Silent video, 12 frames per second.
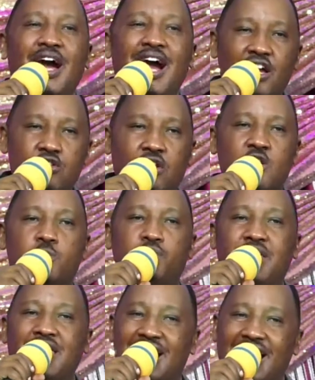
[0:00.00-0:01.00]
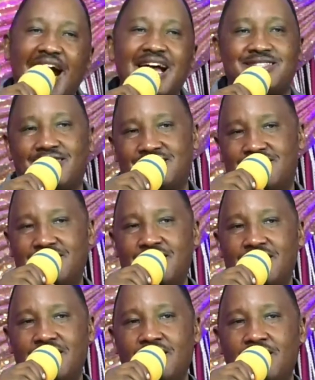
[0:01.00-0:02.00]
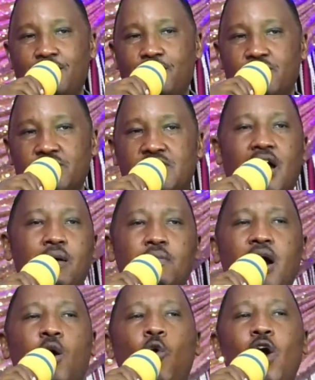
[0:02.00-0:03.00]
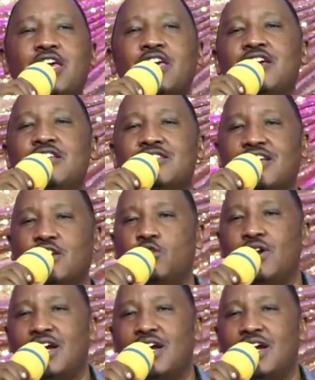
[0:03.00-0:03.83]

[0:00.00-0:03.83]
you are actually speaking curses? Some are working in certain